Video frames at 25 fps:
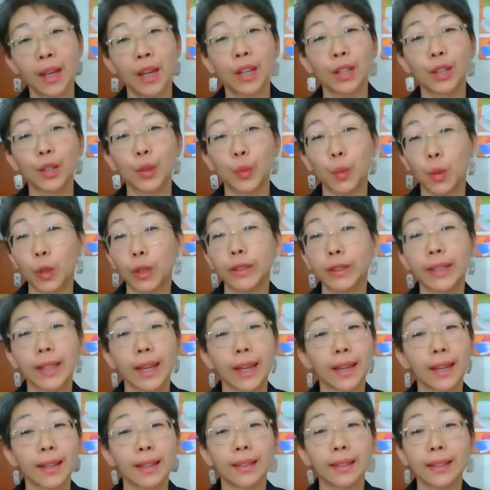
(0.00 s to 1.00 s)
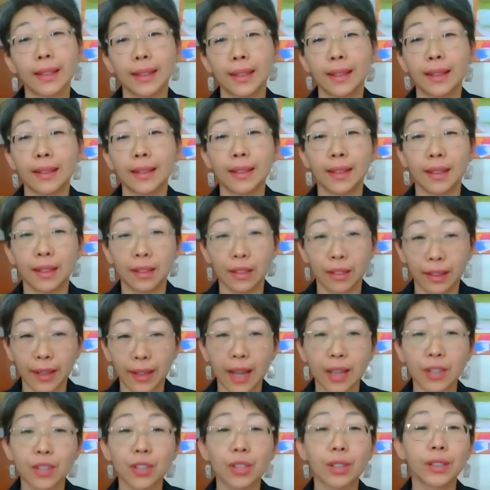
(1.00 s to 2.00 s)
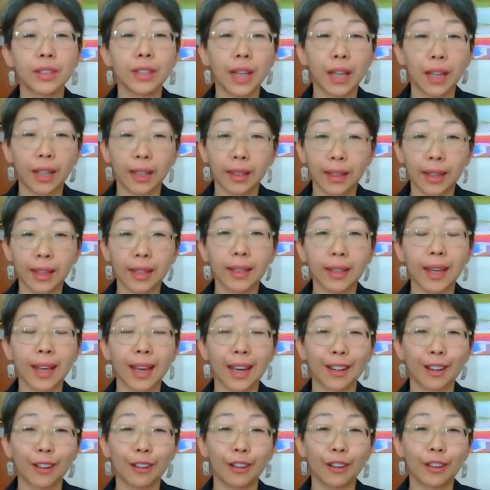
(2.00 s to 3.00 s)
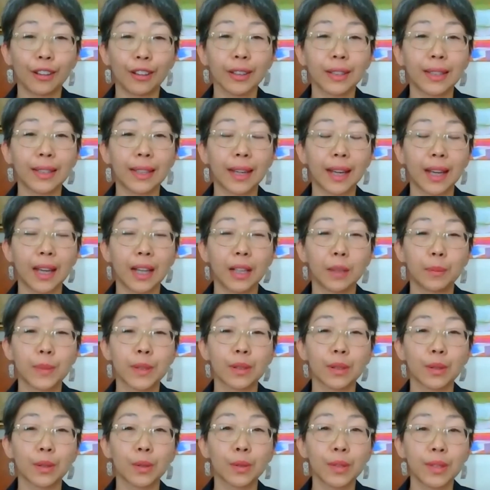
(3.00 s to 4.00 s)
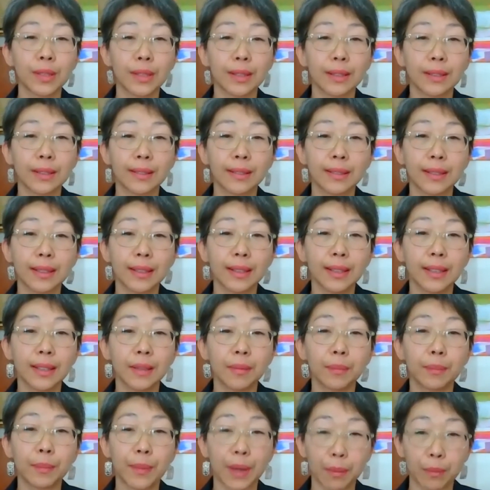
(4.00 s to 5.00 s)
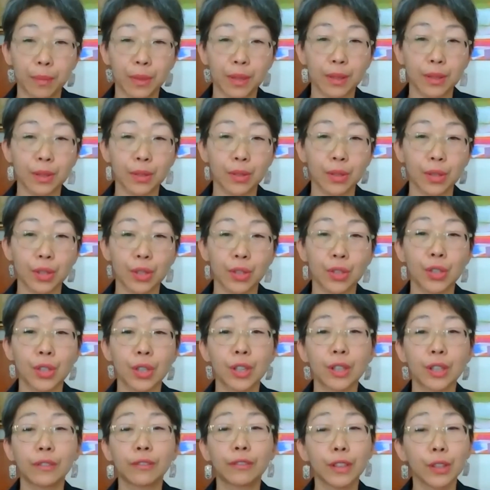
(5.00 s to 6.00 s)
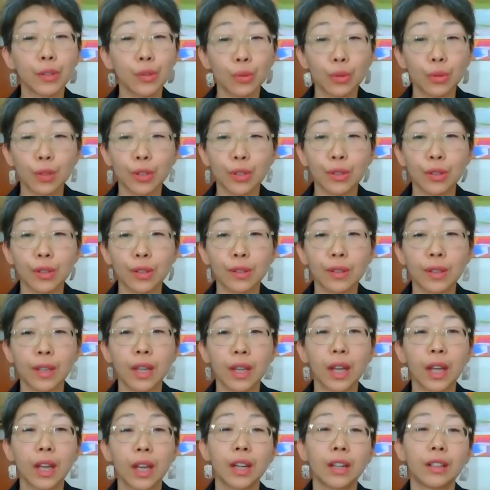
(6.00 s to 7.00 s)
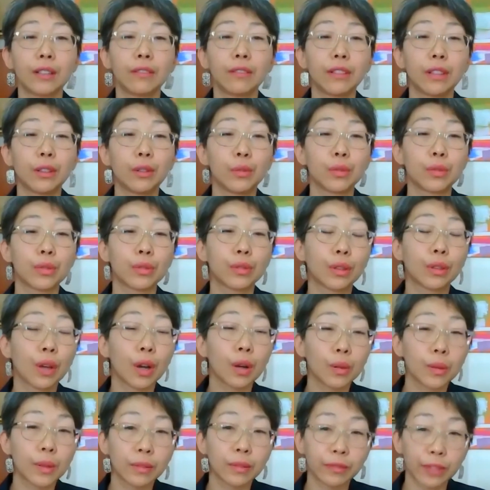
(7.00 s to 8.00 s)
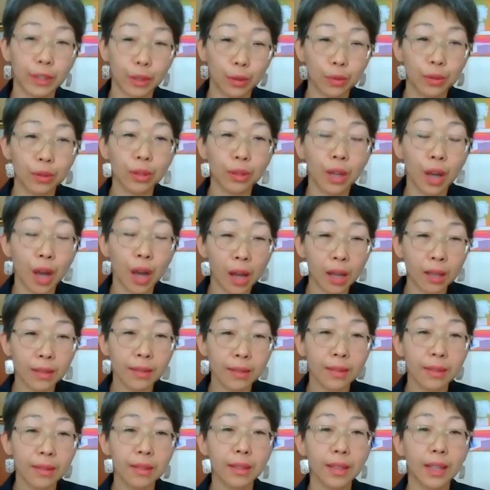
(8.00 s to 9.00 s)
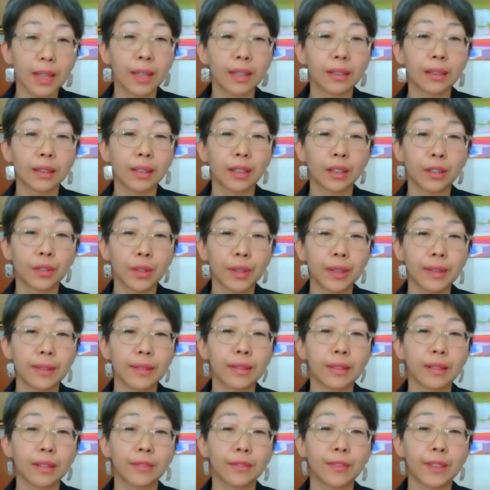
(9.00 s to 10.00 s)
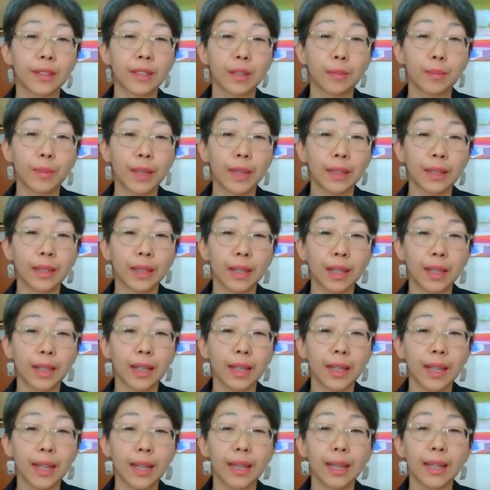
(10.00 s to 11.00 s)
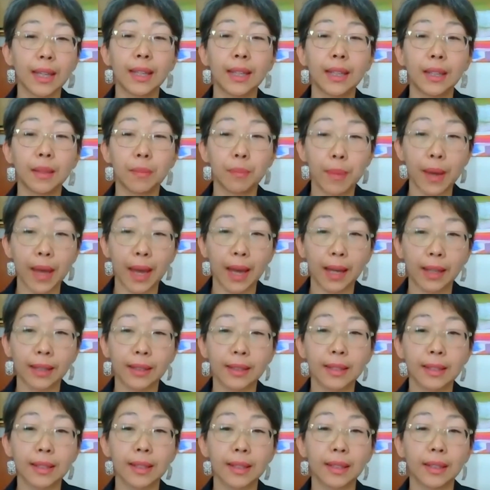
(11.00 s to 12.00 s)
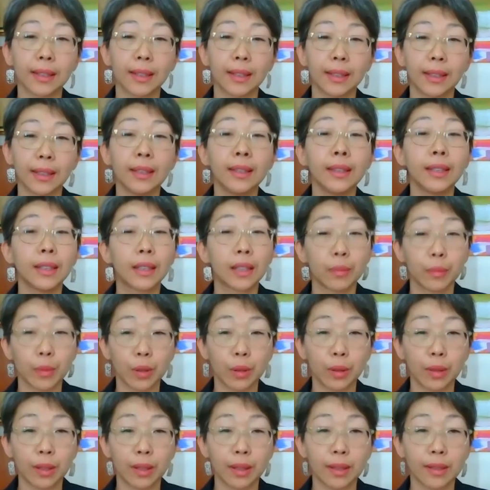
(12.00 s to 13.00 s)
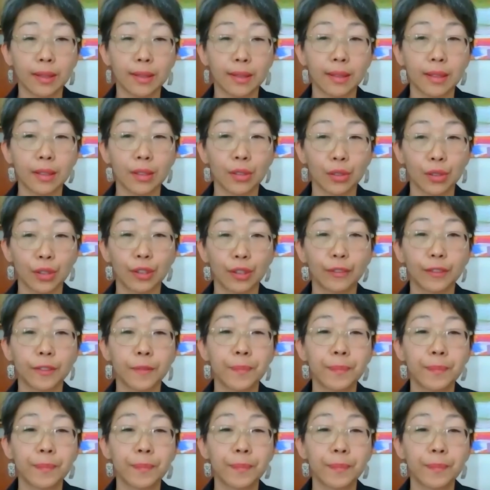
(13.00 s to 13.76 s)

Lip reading: The WorldCat is international online catalog that helps OCLC members share resources, reduce costs, and increase their visibility and impact in the communities they serve.